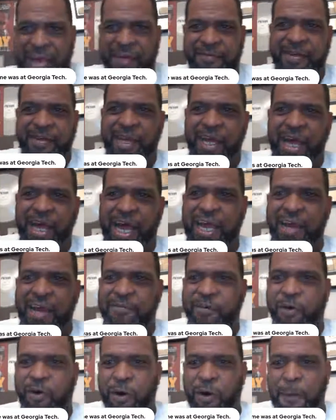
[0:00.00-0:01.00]
I have a
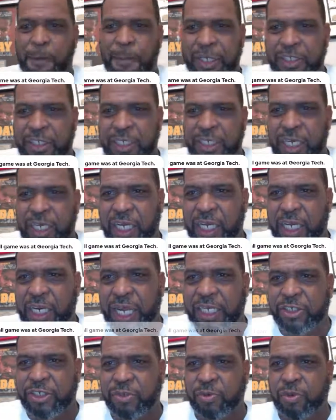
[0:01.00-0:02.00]
whole bunch of
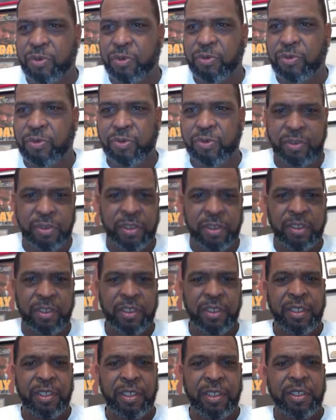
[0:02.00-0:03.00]
intellectuals
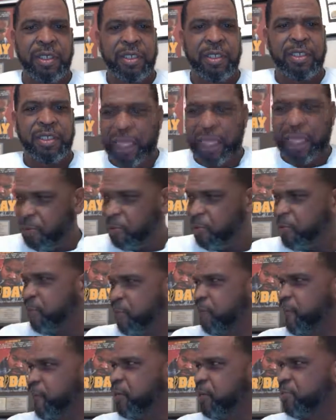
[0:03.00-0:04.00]
that know what the
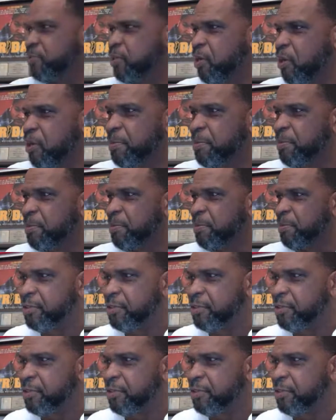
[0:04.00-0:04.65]
fuck I'm talking about.